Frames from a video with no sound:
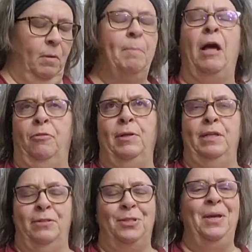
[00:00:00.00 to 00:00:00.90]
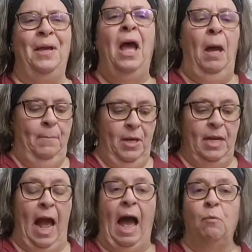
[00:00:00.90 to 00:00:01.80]
About 3 years.
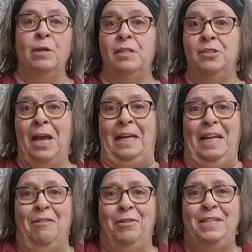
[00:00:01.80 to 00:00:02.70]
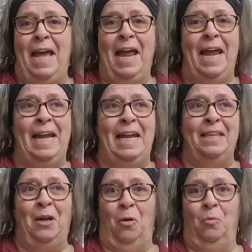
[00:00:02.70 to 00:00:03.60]
But I wear this jacket every day in
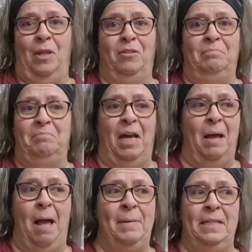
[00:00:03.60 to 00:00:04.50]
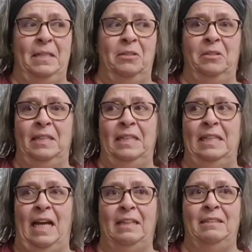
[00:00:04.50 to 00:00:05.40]
the cold weather. I mean,
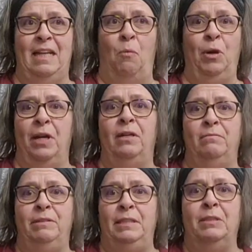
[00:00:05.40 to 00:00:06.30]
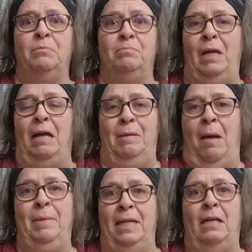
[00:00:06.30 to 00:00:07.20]
literally, I wear it
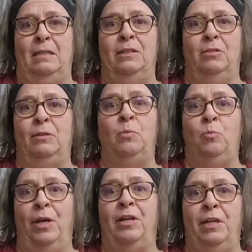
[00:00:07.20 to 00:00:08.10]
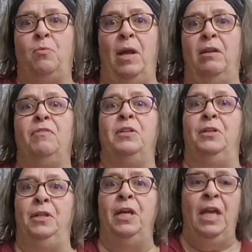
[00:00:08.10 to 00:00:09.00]
I literally would wear it year round if I
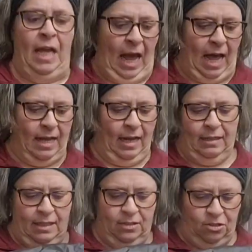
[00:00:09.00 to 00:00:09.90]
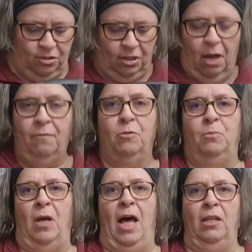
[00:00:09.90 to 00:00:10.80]
could. It's just
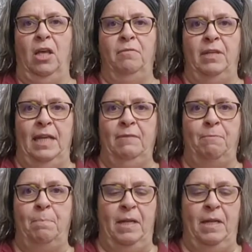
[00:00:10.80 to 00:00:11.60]
comfortable. I love it.